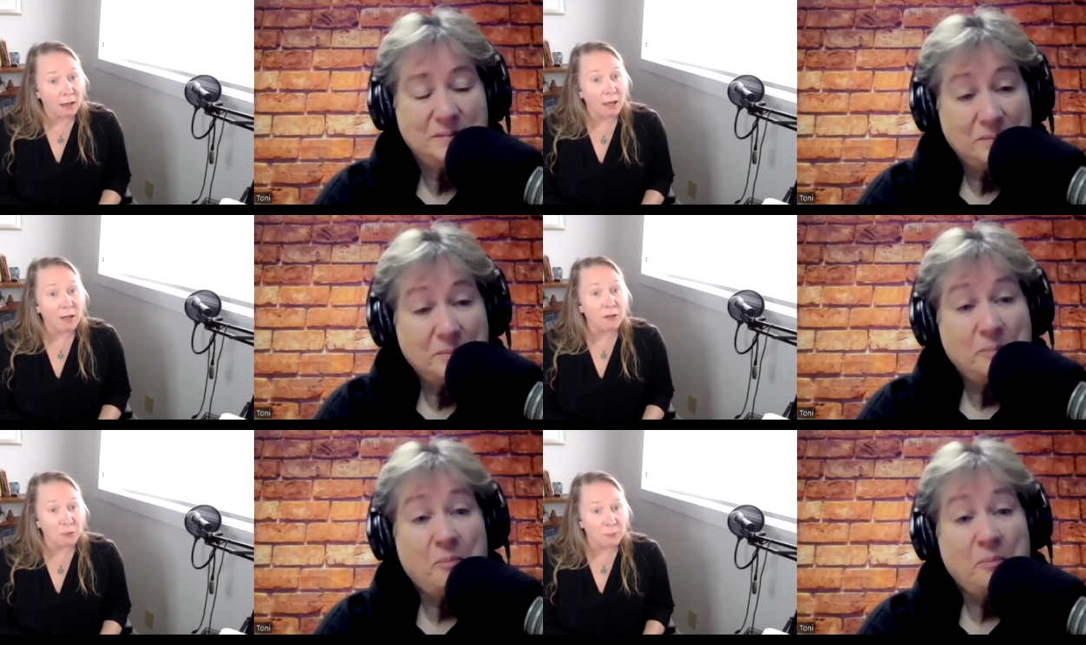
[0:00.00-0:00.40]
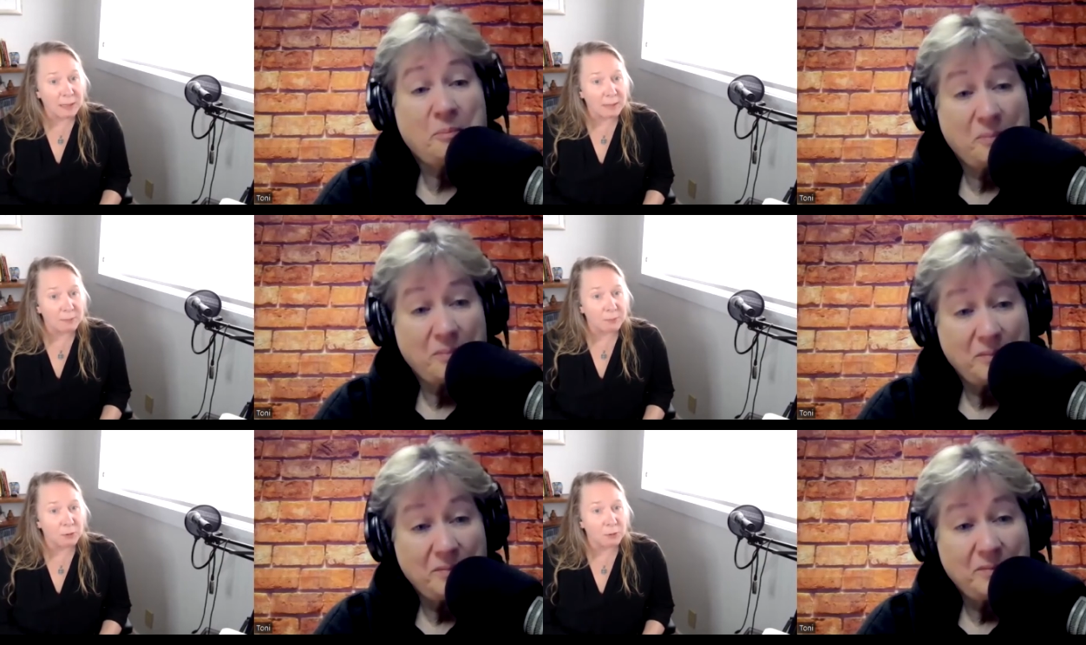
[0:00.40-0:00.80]
Speaker 1: other
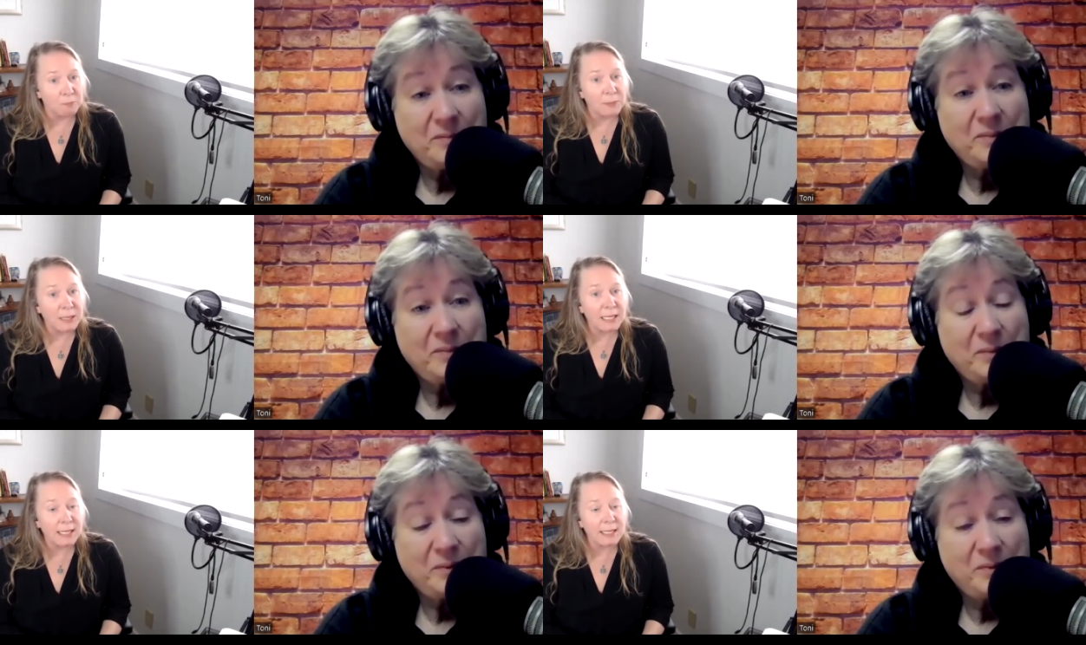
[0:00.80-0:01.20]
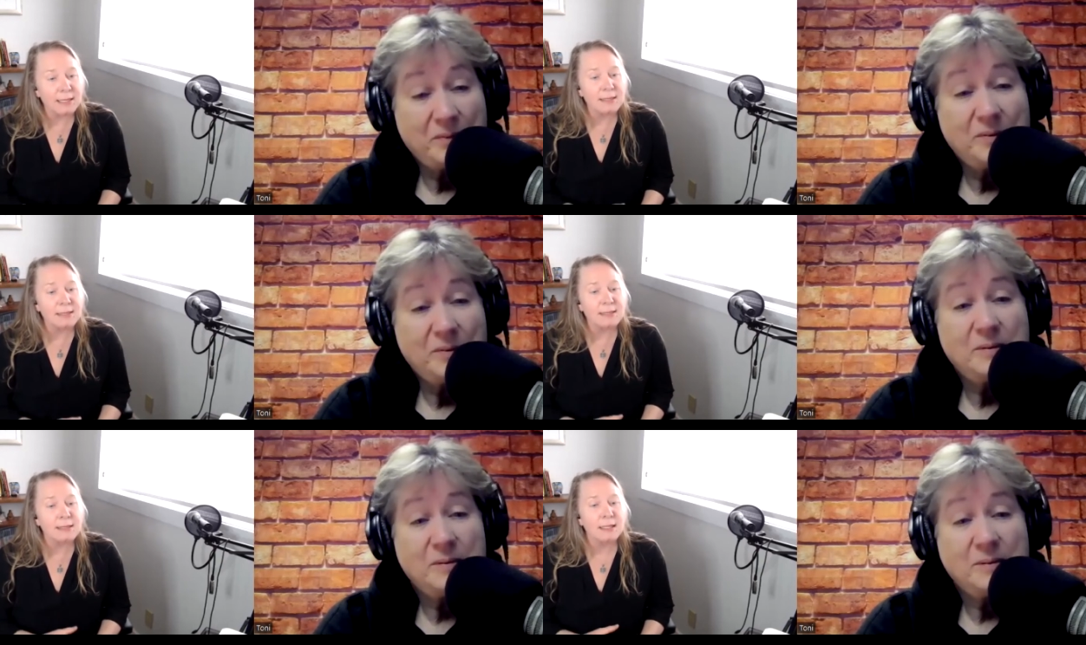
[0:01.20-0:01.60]
people,
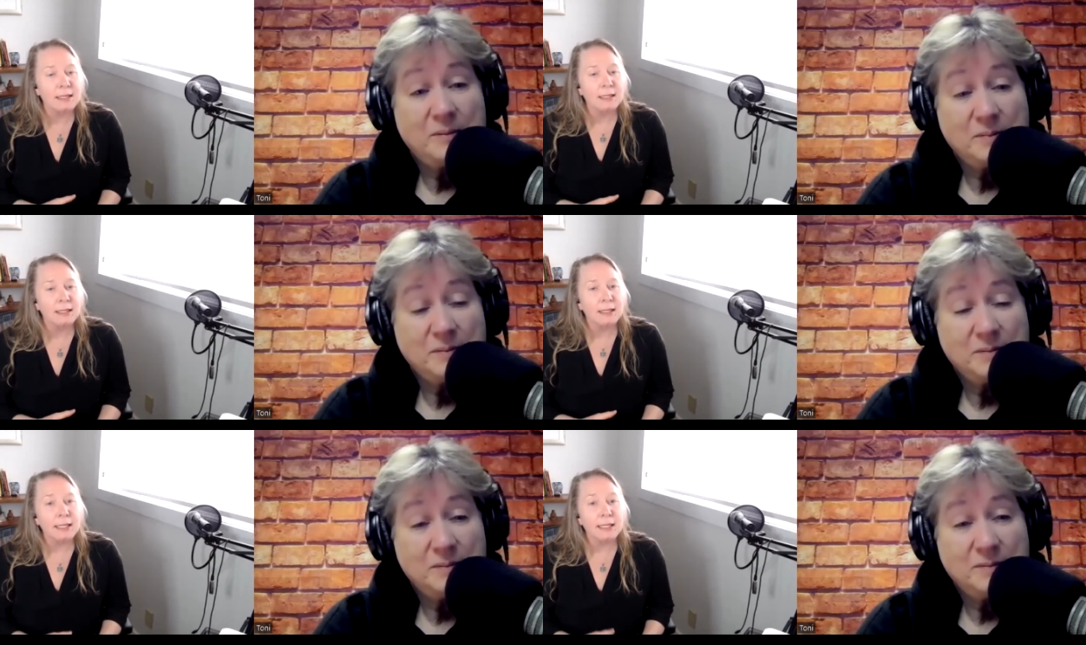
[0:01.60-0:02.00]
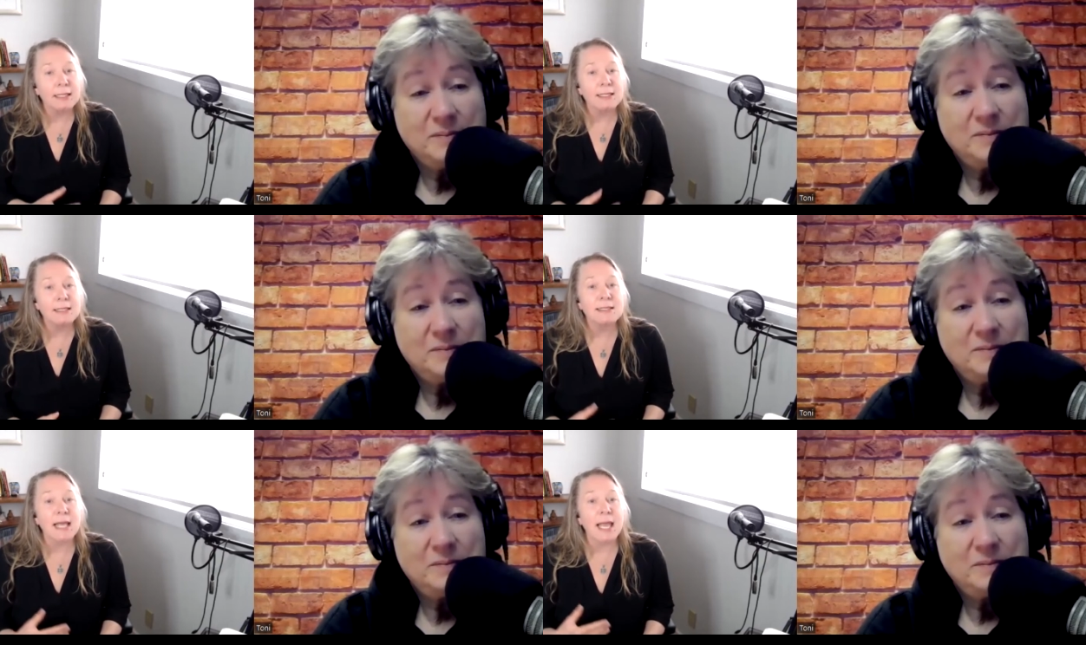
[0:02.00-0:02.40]
because it
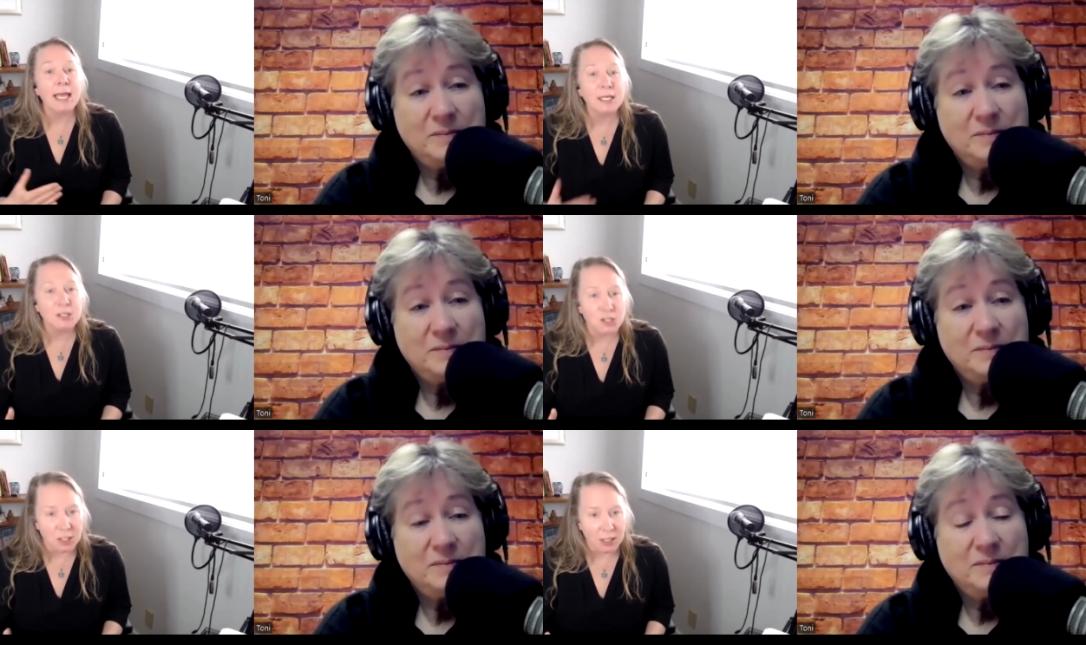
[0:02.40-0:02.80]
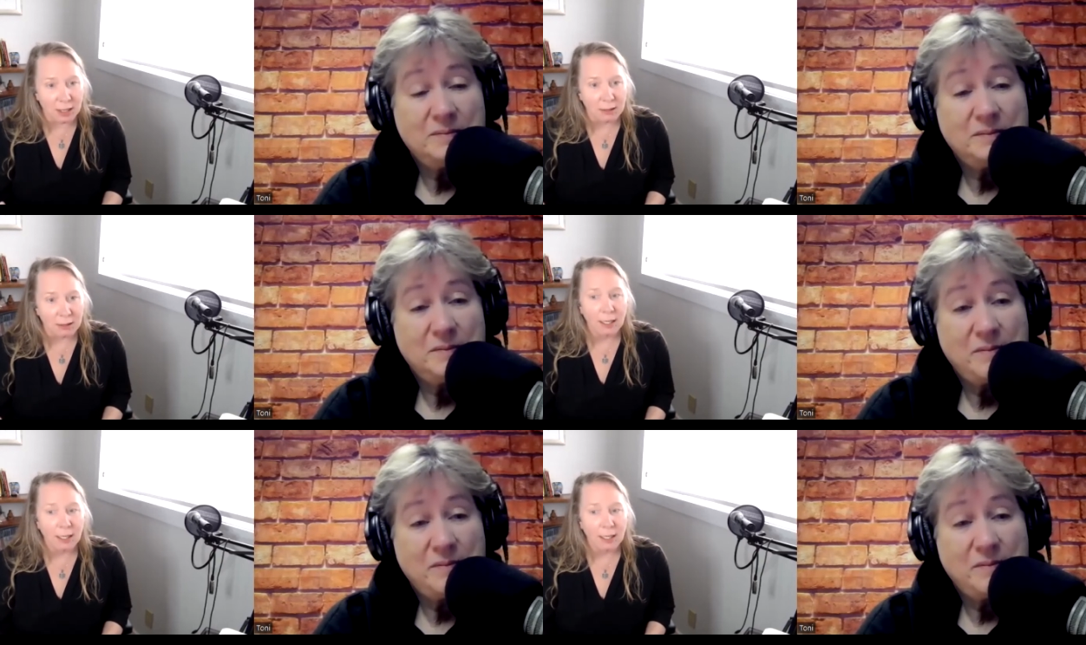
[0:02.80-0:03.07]
is edgy.